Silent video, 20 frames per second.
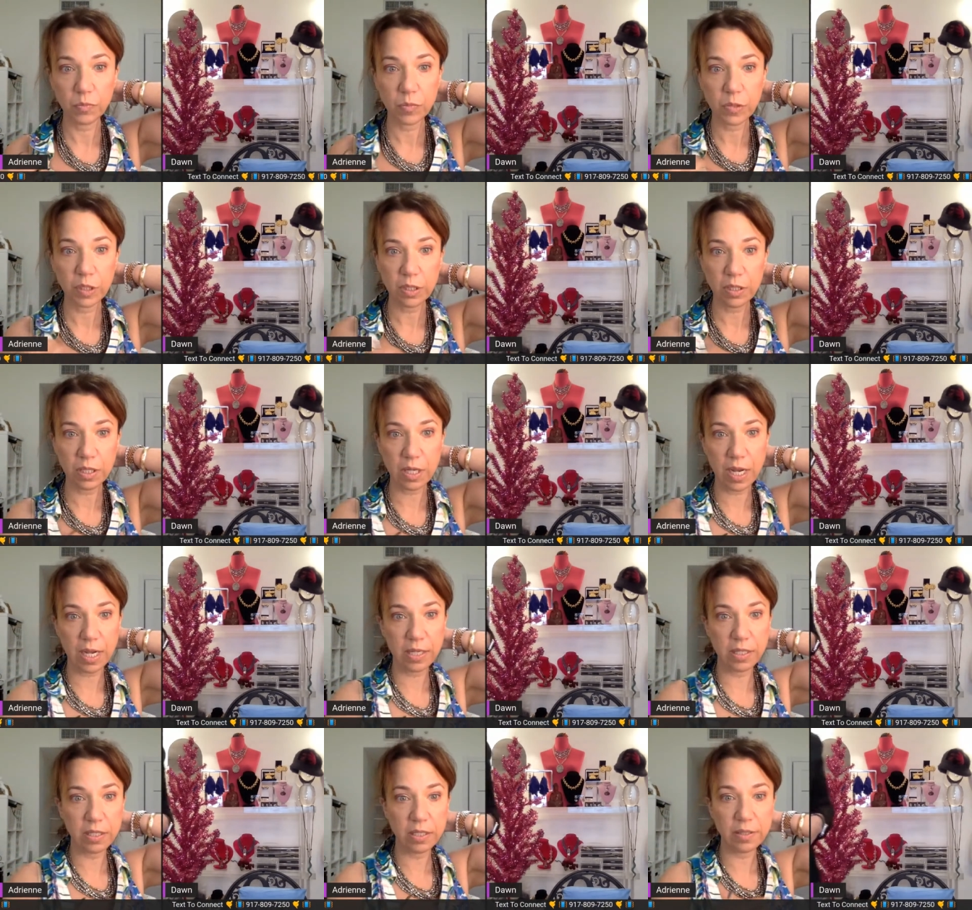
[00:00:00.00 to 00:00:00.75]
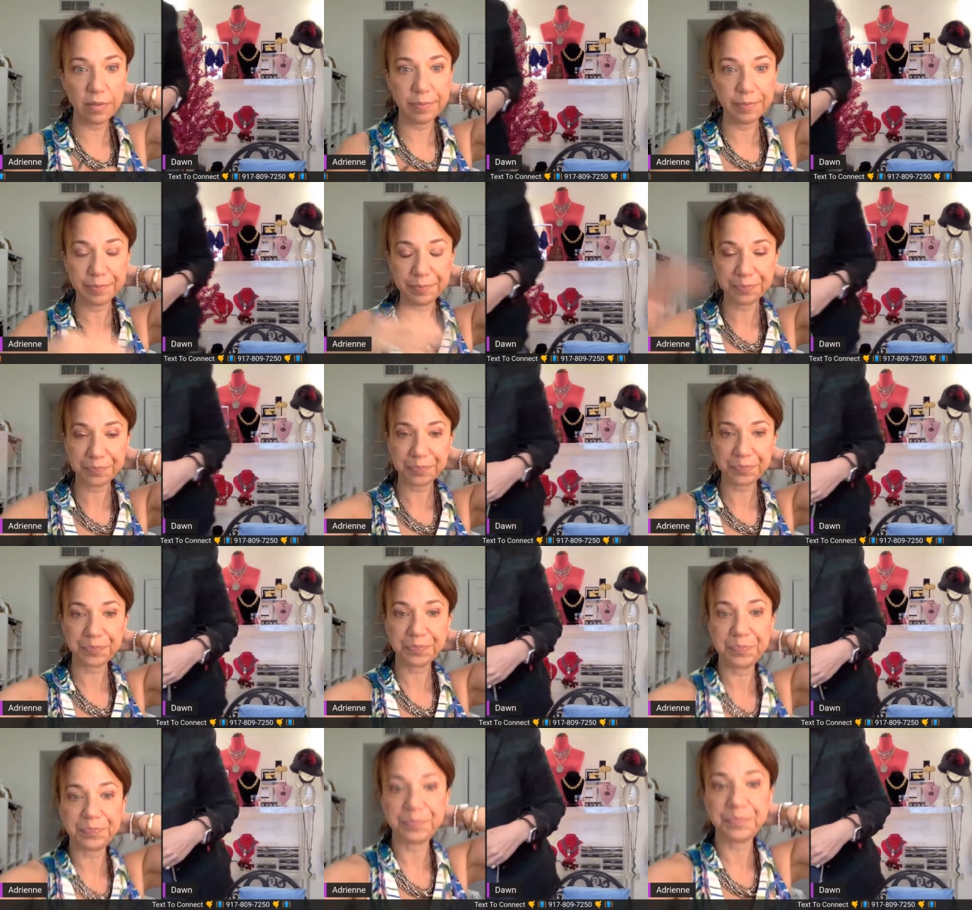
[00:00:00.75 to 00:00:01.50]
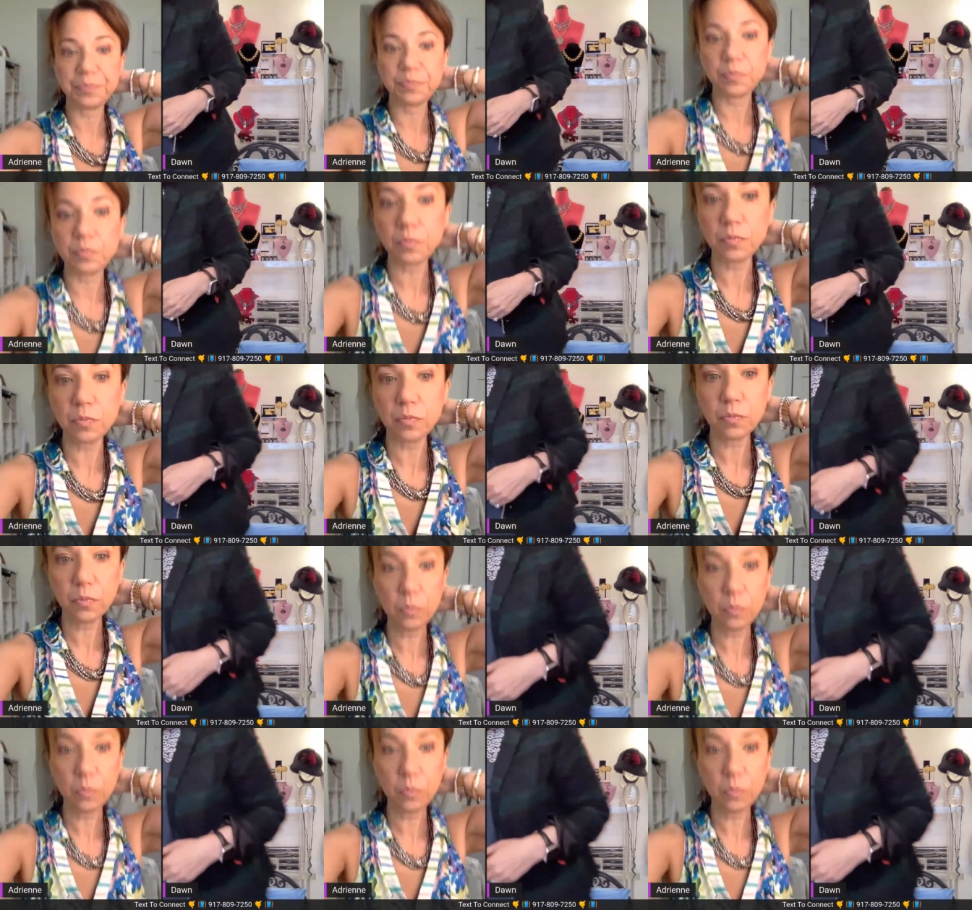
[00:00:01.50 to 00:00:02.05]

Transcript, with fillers: It's nice. Okay. Oh, I love it.